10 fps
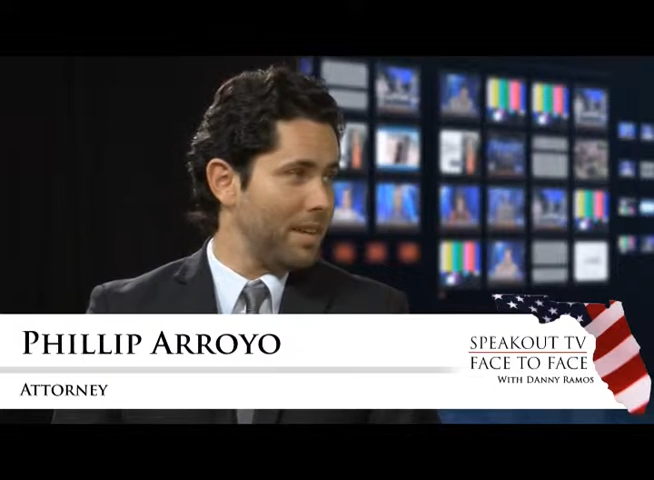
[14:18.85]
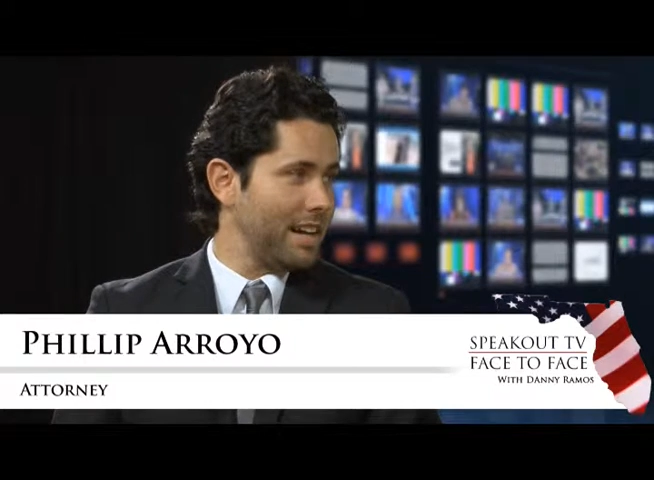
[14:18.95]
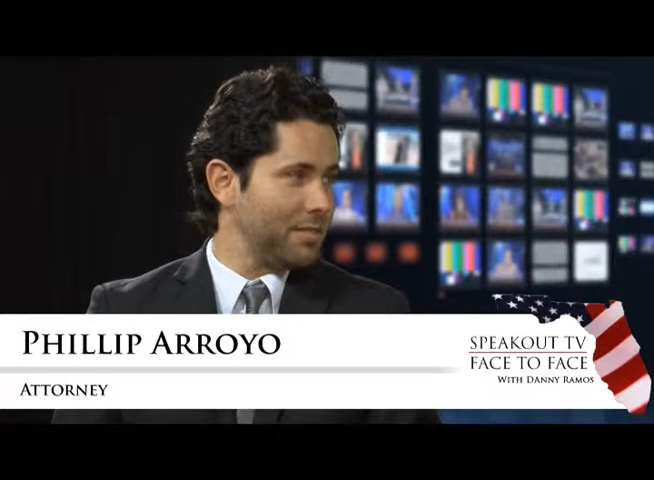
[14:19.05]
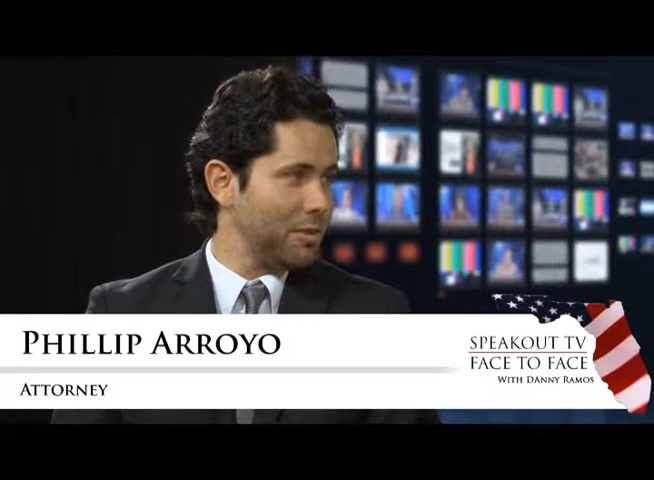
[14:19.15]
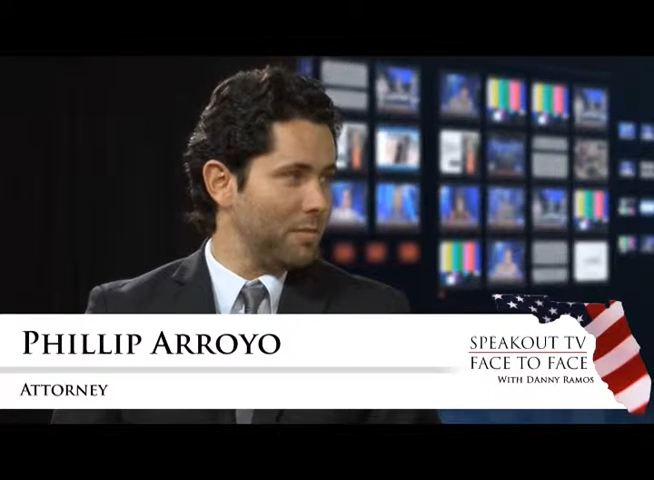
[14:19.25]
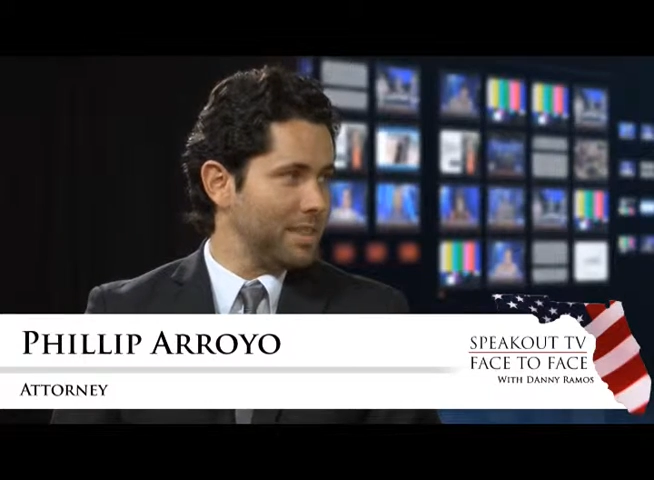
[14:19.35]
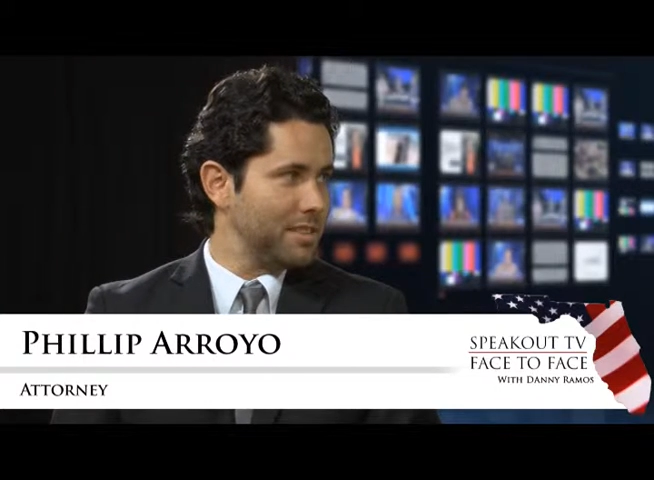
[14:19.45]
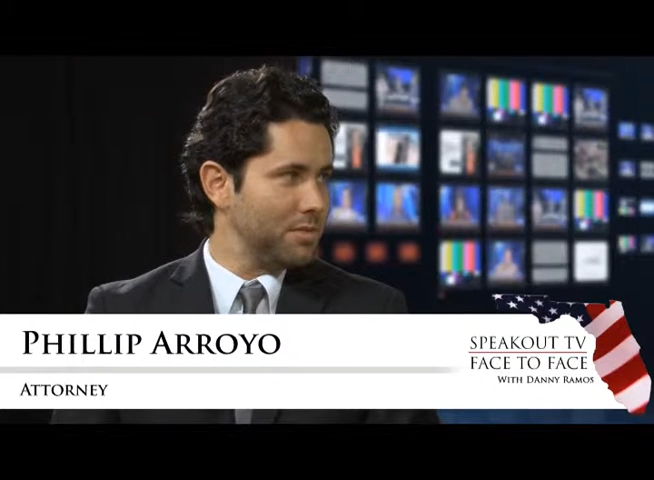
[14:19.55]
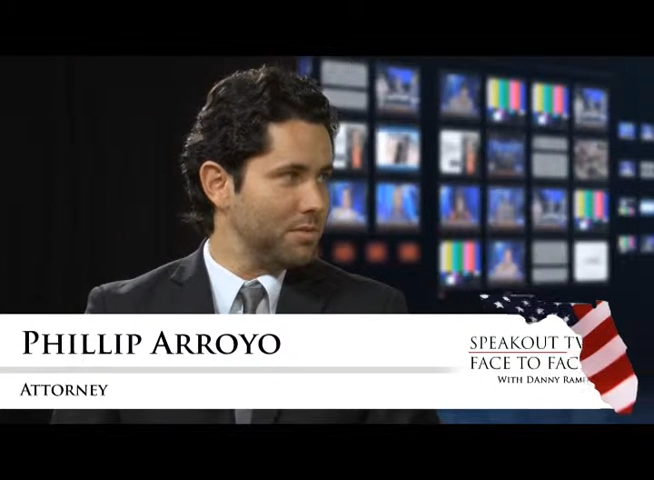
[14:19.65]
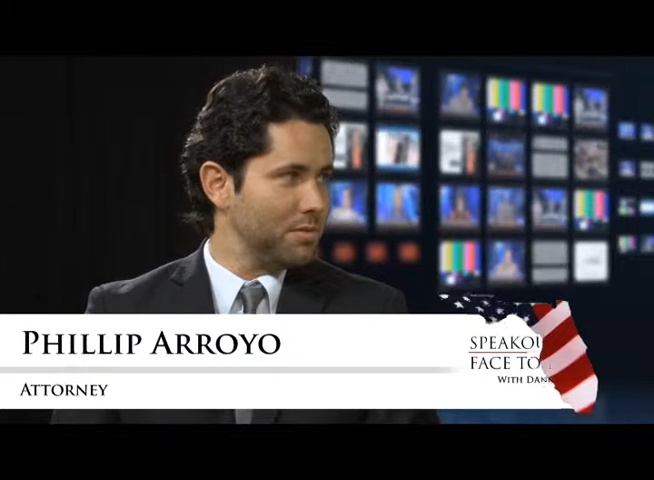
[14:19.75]
of mine told
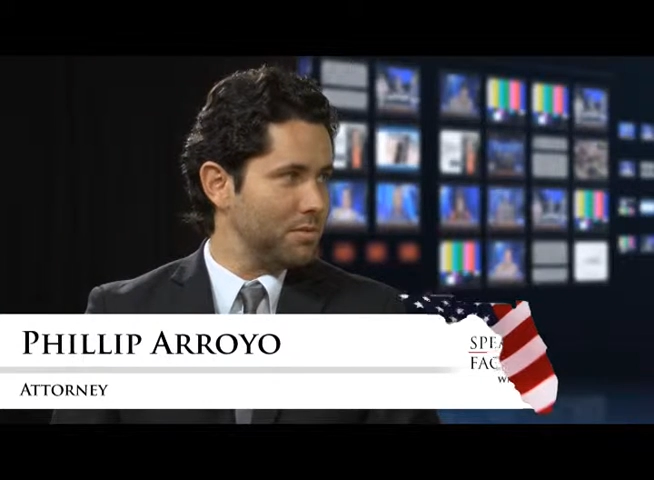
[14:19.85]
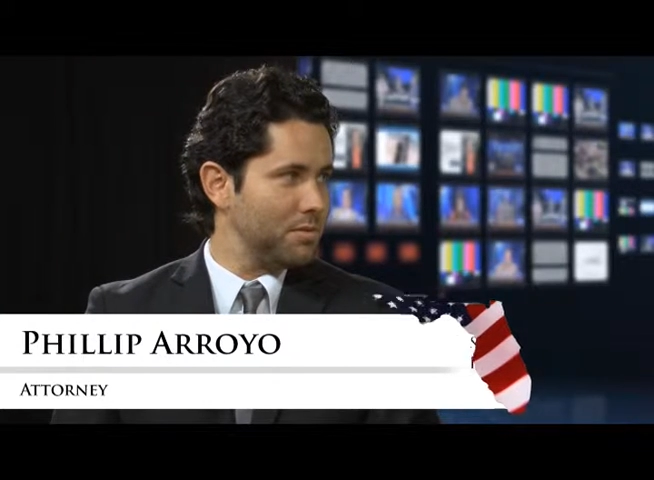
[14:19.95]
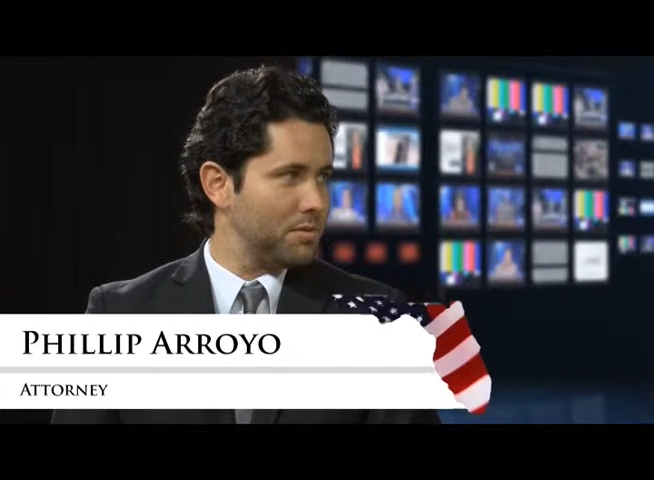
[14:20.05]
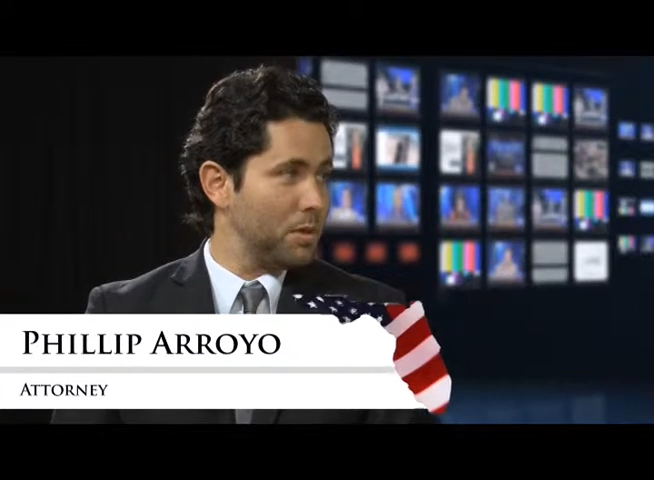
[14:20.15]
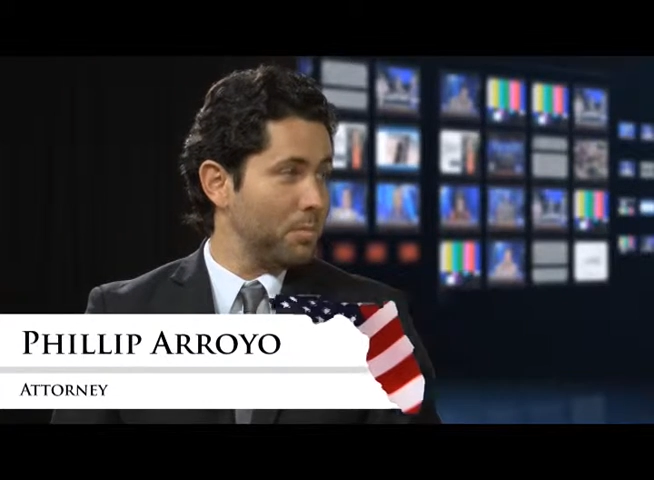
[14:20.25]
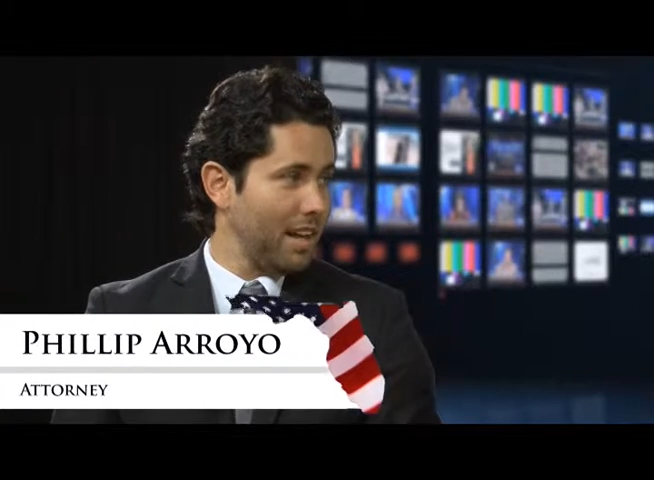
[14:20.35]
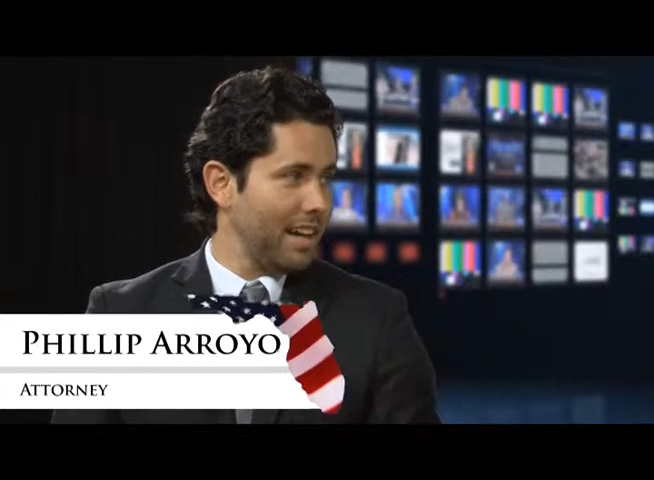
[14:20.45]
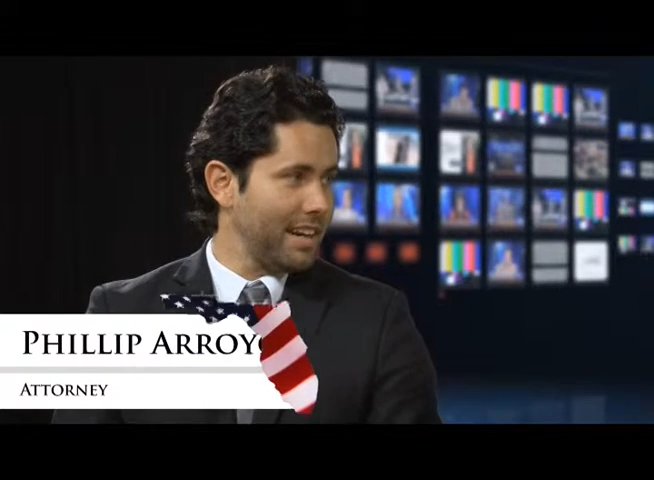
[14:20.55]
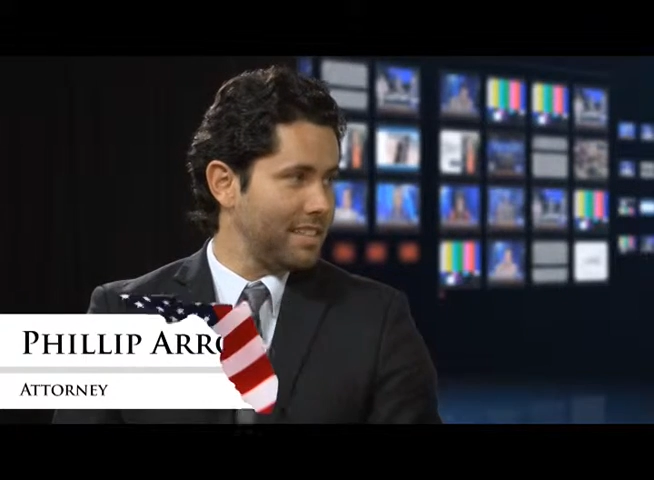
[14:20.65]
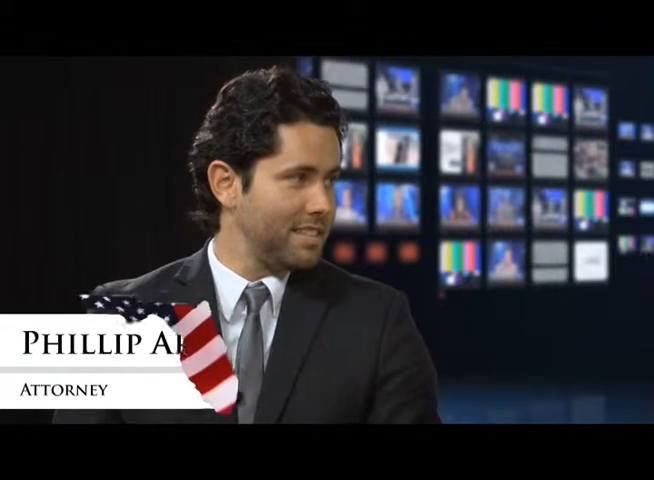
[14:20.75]
me to apply.